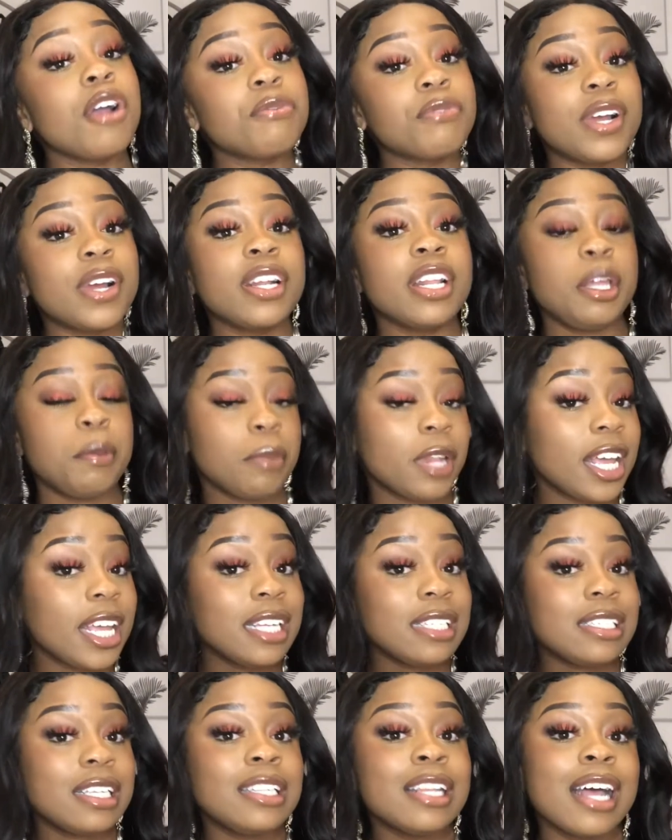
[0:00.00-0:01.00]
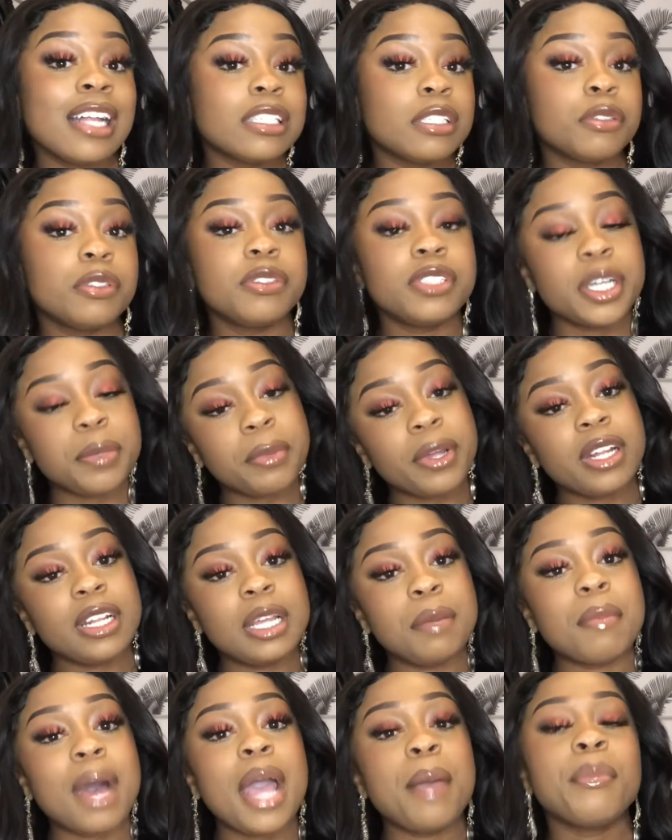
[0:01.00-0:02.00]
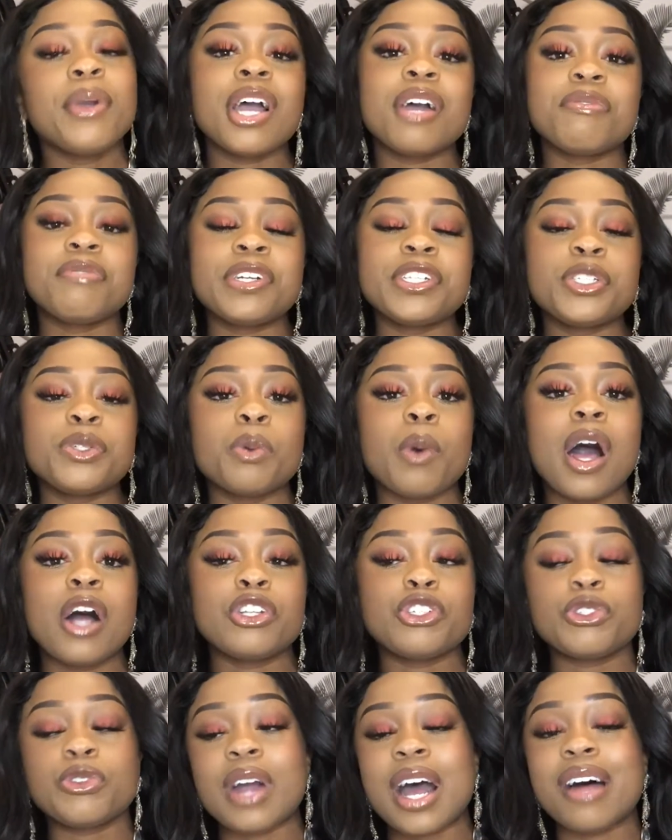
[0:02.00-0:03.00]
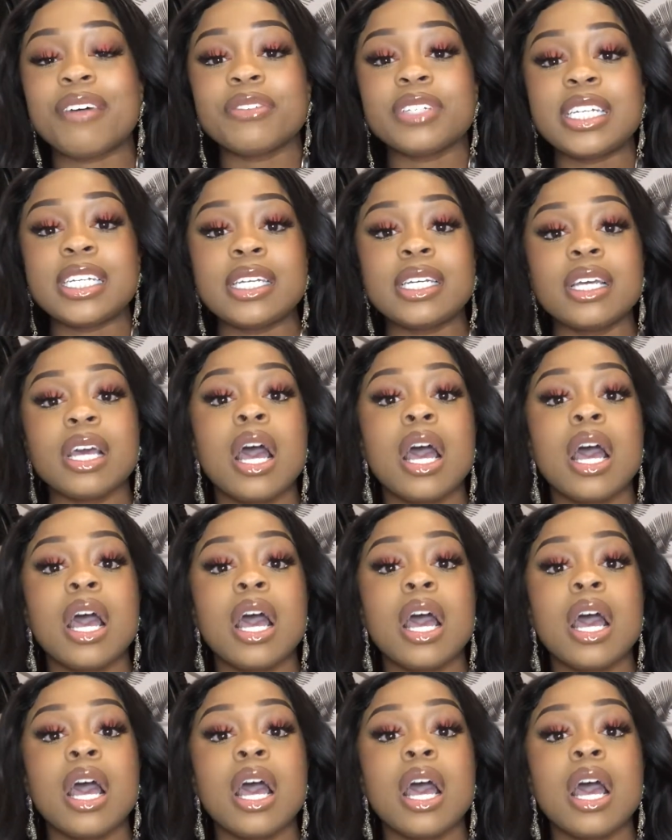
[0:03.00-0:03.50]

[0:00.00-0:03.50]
friendly place, and that's typically my preference while traveling,